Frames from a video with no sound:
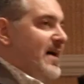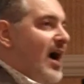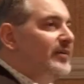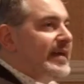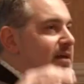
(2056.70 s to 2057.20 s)

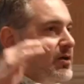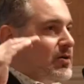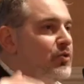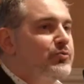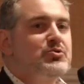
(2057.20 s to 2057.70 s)
validate and
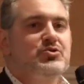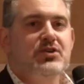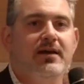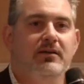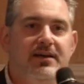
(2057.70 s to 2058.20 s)
go through
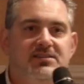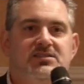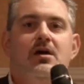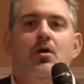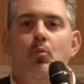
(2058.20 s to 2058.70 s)

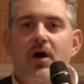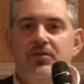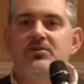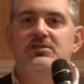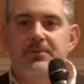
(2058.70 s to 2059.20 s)
checklists
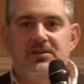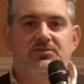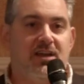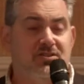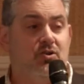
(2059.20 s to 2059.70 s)
whether it's a
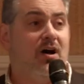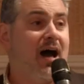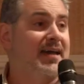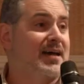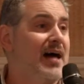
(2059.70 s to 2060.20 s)
potential
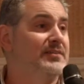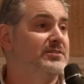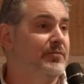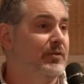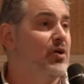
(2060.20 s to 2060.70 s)
high
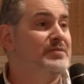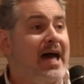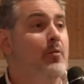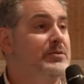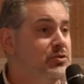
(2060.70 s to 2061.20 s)
cognitive load.
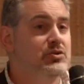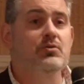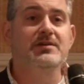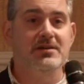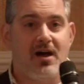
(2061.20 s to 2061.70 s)
Now, when you
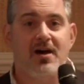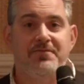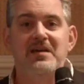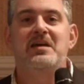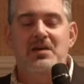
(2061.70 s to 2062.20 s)
do it
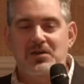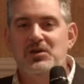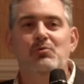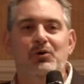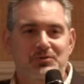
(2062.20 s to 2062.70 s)
enough,
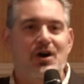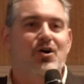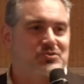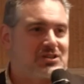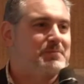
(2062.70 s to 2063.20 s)
you will
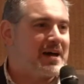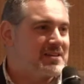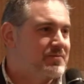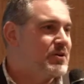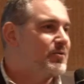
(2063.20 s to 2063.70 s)
know just
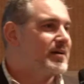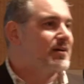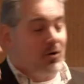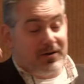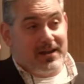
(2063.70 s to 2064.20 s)
by
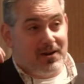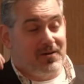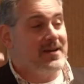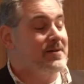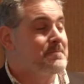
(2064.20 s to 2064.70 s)
viewing or
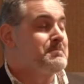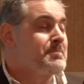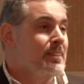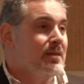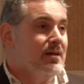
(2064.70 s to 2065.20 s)
hearing
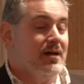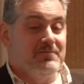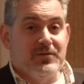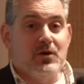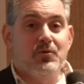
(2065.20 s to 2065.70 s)

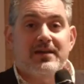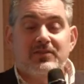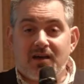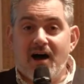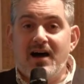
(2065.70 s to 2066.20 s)
and viewing
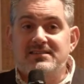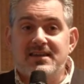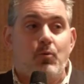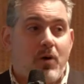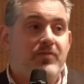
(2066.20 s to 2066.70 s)
the
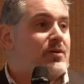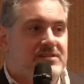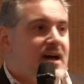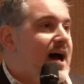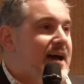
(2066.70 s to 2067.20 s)
content whether
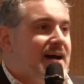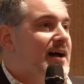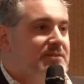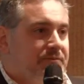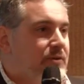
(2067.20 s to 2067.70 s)
it's a high
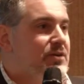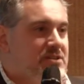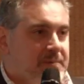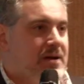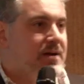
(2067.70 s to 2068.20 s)
cognitive load
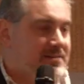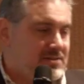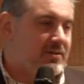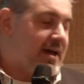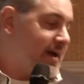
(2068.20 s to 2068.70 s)

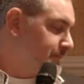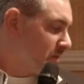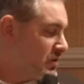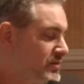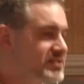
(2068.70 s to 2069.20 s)
experience, okay?
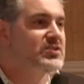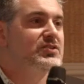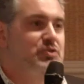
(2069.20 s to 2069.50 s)
So this is a